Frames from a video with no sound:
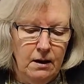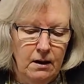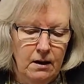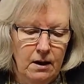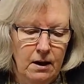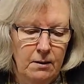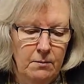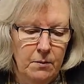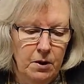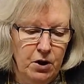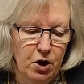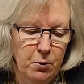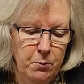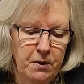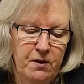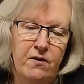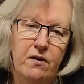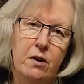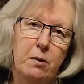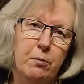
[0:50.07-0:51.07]
it might not
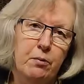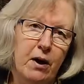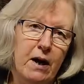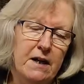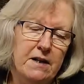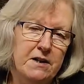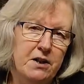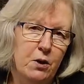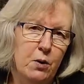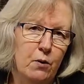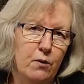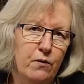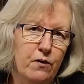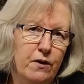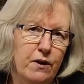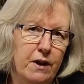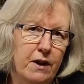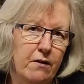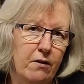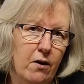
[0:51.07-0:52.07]
be very practical for
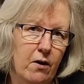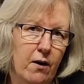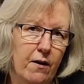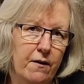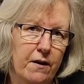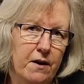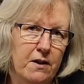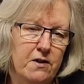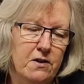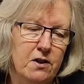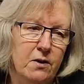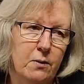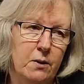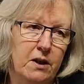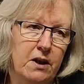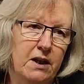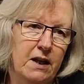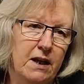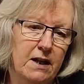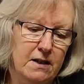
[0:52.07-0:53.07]
in there either. So
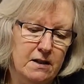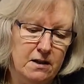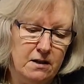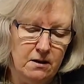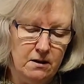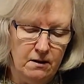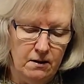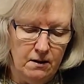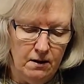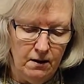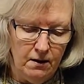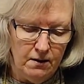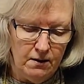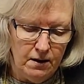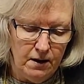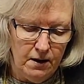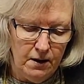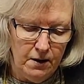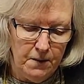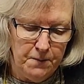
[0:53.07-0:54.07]
in the end,
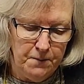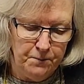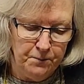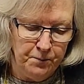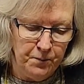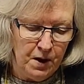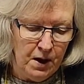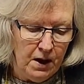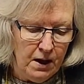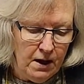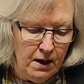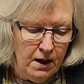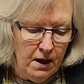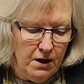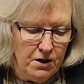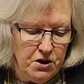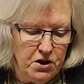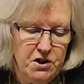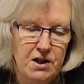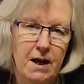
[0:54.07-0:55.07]
I
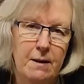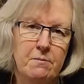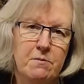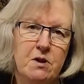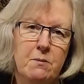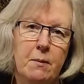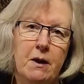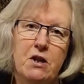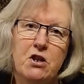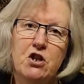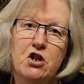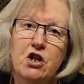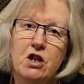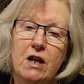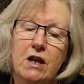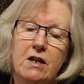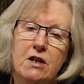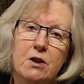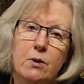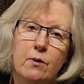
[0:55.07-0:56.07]
just happened to mention
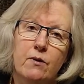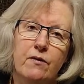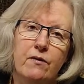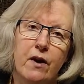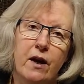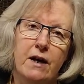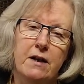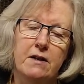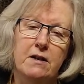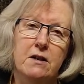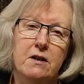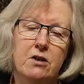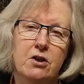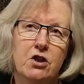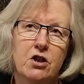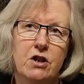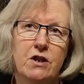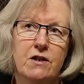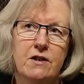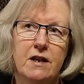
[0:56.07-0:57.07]
it to a friend, and
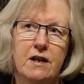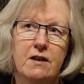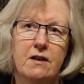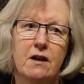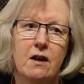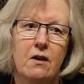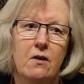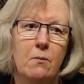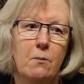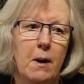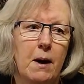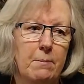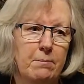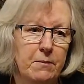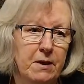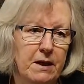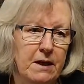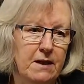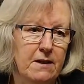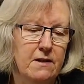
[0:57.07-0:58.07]
she said that her
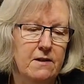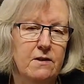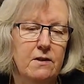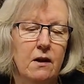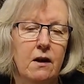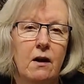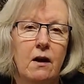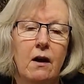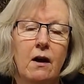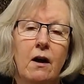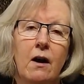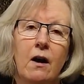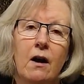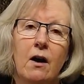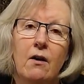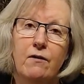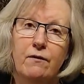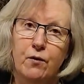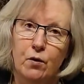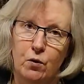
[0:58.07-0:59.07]
mum needs
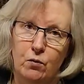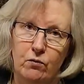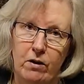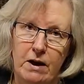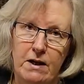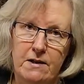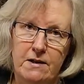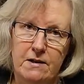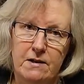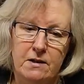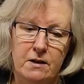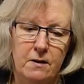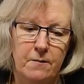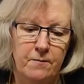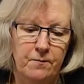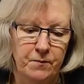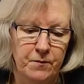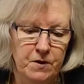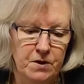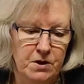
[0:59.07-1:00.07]
a footrest.
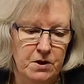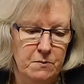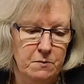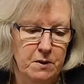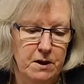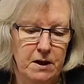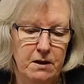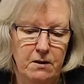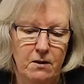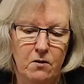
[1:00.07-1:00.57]
She's been in